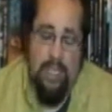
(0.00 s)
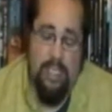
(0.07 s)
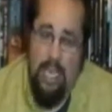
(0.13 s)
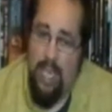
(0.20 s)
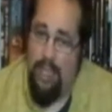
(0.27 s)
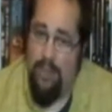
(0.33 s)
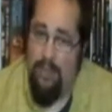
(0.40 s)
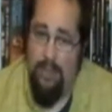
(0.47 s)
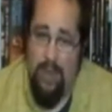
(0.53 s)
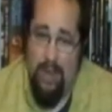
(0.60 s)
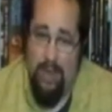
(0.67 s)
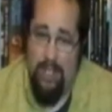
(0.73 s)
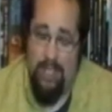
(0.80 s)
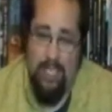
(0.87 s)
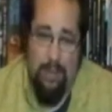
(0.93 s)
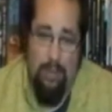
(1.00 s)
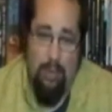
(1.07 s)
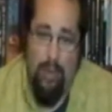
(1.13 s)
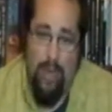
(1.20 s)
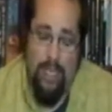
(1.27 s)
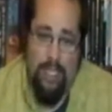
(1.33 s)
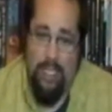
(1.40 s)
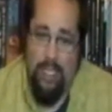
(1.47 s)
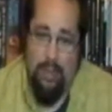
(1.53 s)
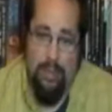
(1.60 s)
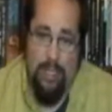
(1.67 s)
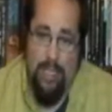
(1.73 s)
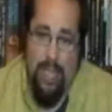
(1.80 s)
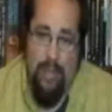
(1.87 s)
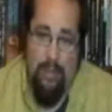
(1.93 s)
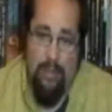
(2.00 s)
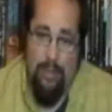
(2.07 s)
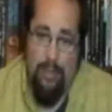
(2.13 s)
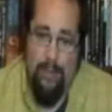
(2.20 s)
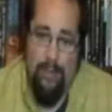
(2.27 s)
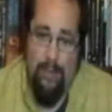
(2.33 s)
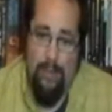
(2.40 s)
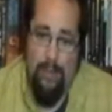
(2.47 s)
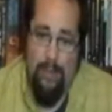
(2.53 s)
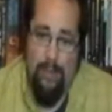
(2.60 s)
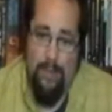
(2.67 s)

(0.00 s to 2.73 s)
It's not the Pharisee praising himself.